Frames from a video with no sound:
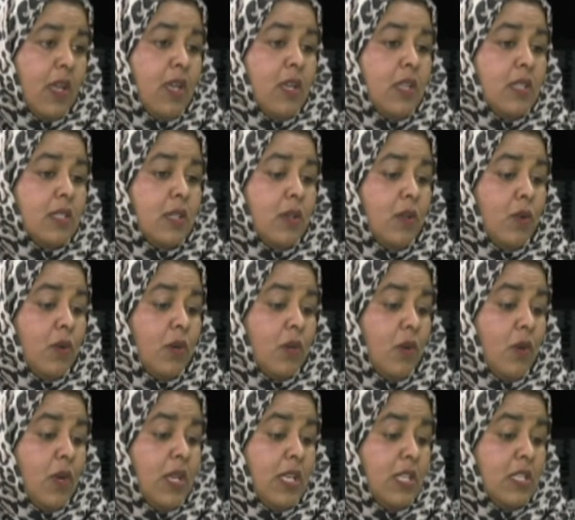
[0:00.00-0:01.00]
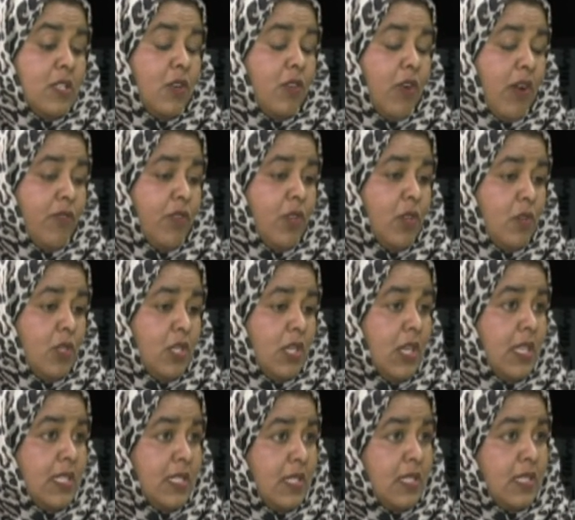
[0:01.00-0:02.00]
So going into a refuge
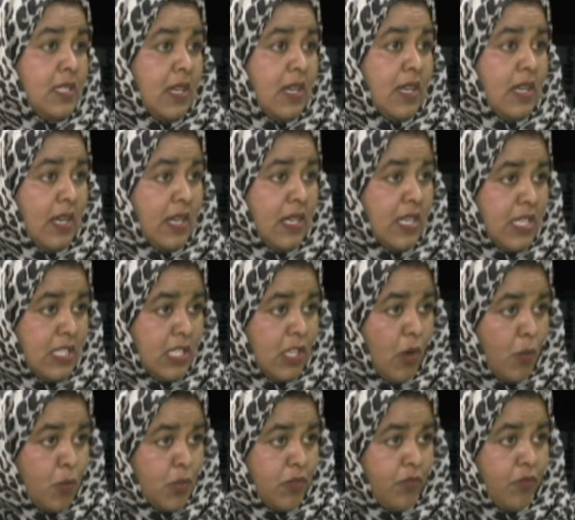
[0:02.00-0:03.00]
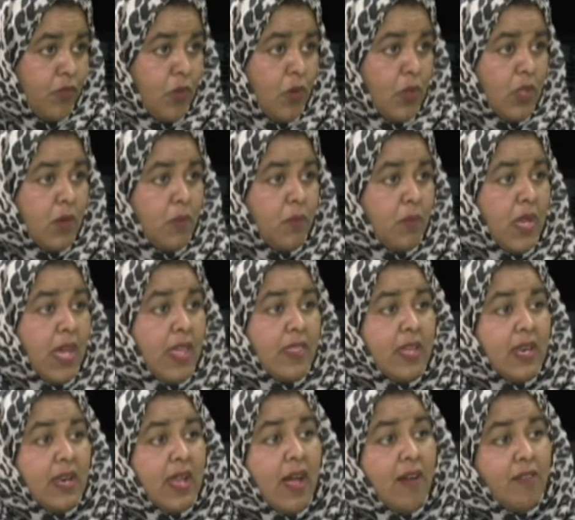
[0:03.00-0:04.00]
isn't an easy option for them, and then
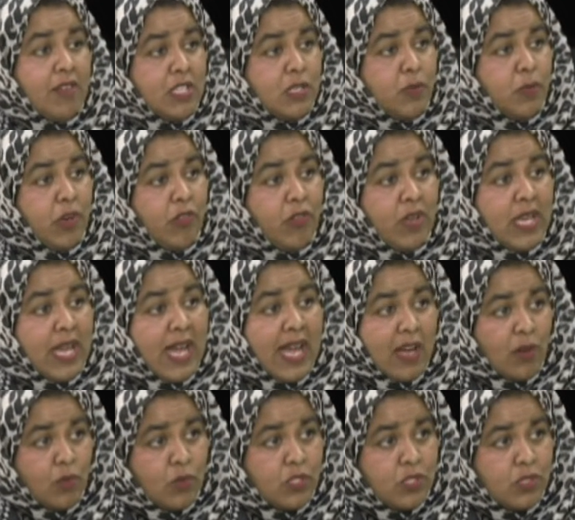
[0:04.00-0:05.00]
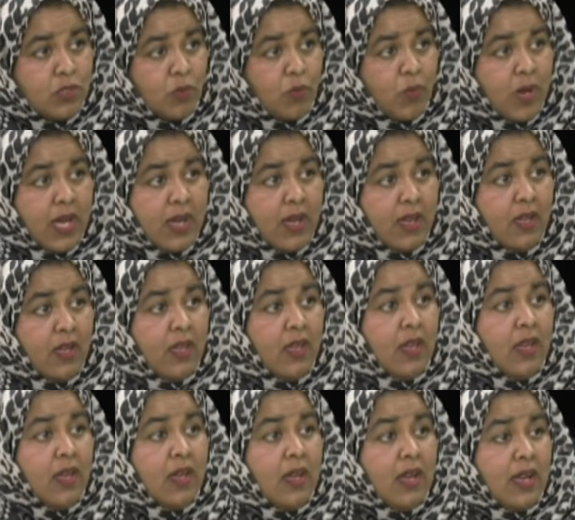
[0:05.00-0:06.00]
having to be rehoused somewhere
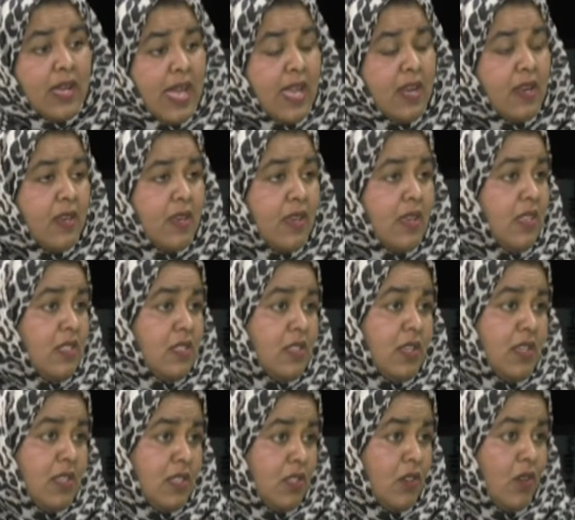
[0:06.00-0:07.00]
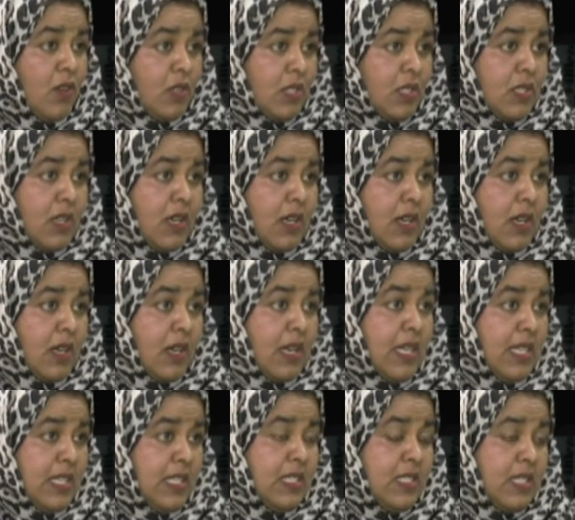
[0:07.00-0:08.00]
again is not an
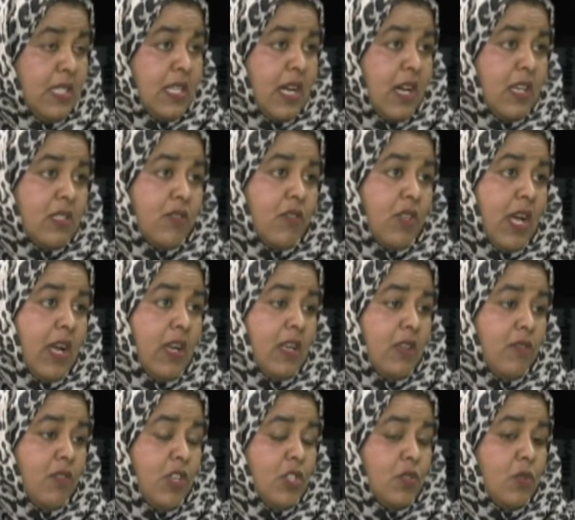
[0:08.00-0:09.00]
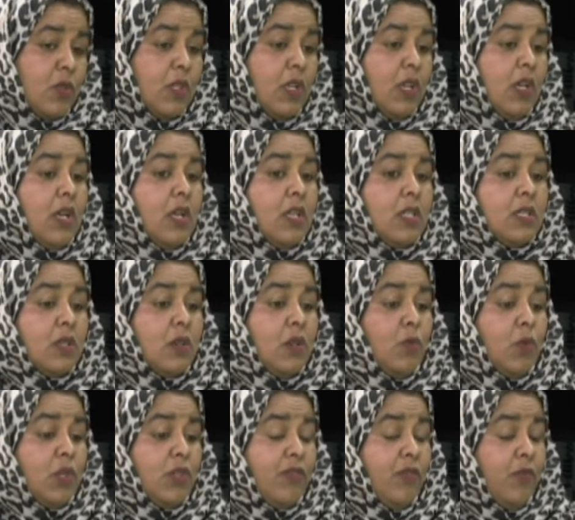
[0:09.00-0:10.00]
easy task for that individual. So it
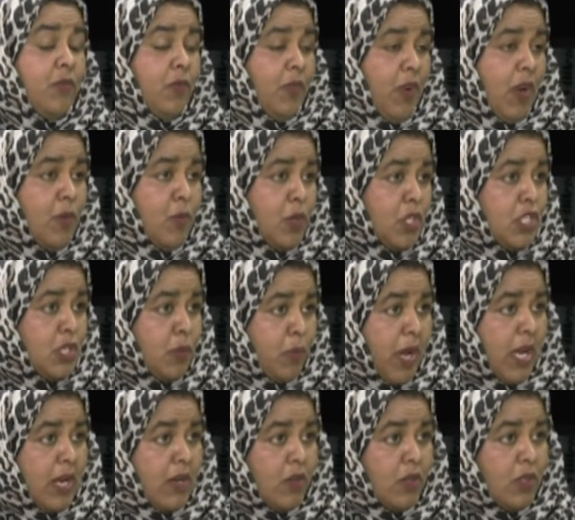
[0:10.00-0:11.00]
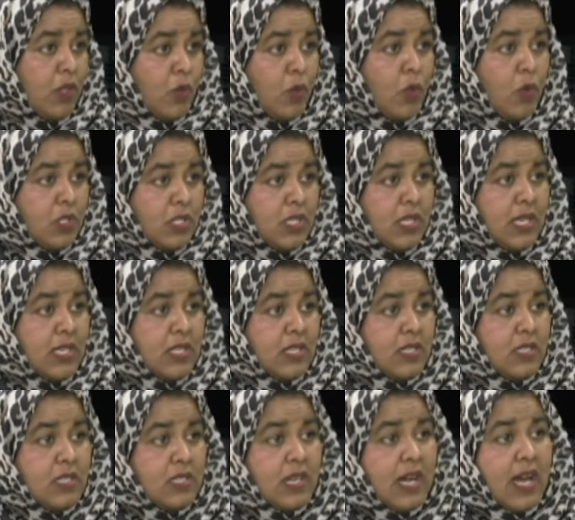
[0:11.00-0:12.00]
would very much depend on the coordinators
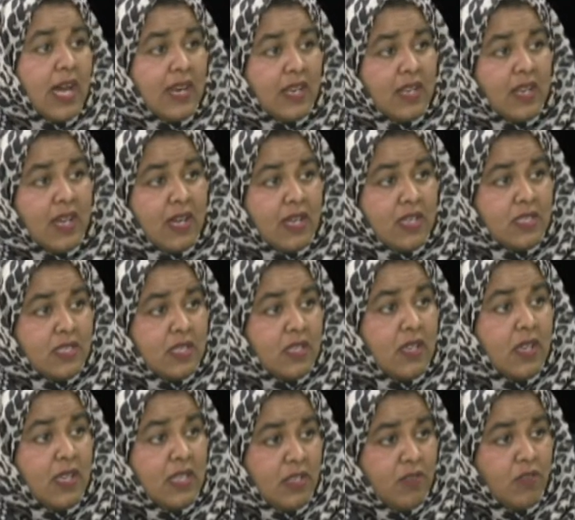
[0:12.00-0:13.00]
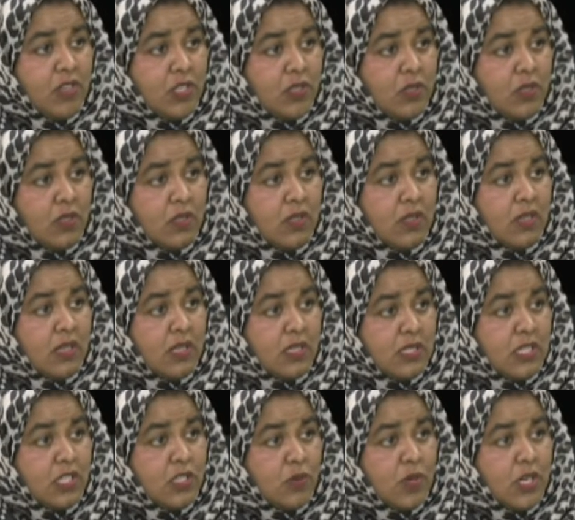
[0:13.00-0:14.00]
to analyse individual
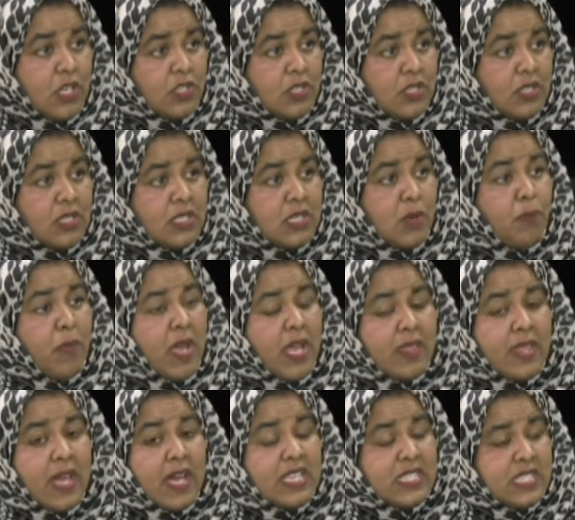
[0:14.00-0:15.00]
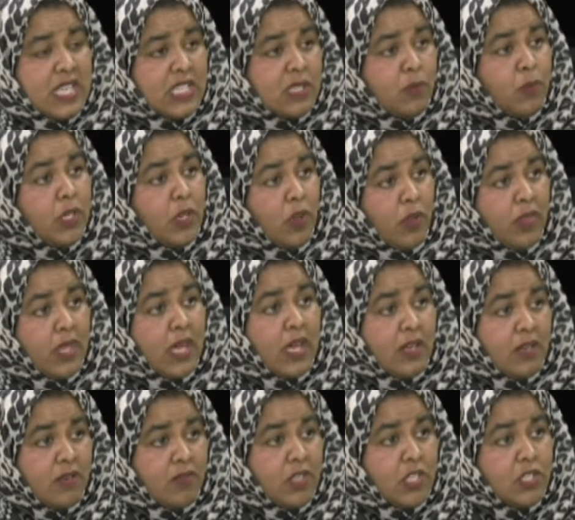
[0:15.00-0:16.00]
situations and make that assessment on that
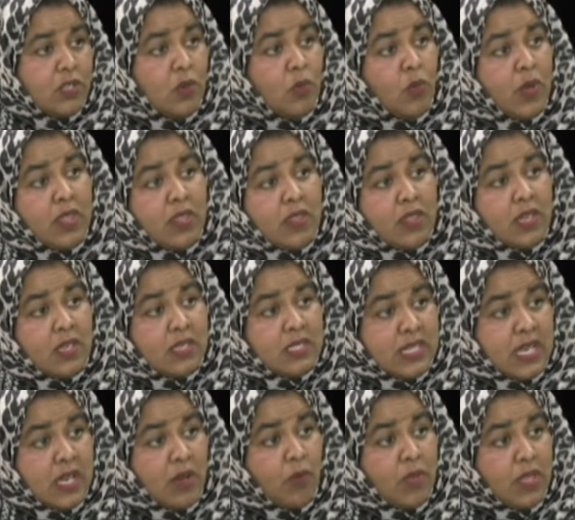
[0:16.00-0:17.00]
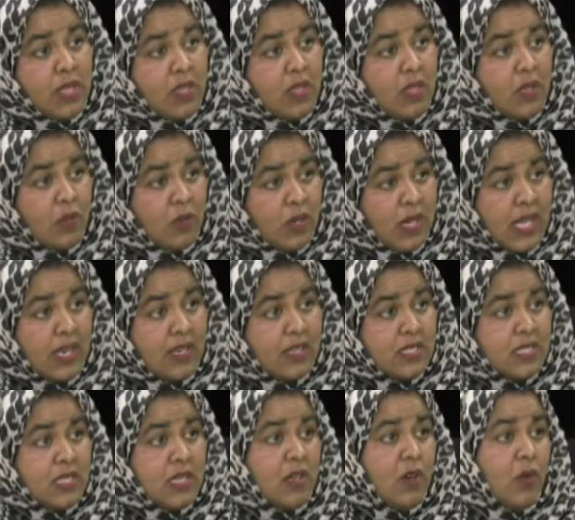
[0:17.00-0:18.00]
individual, whether they stay within the
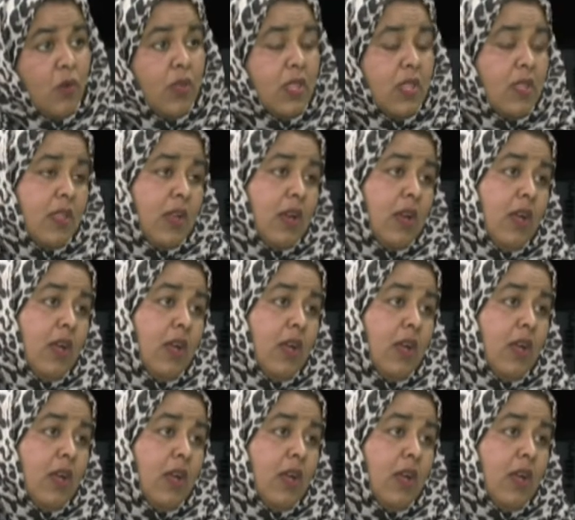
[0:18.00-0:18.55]
locality or whether they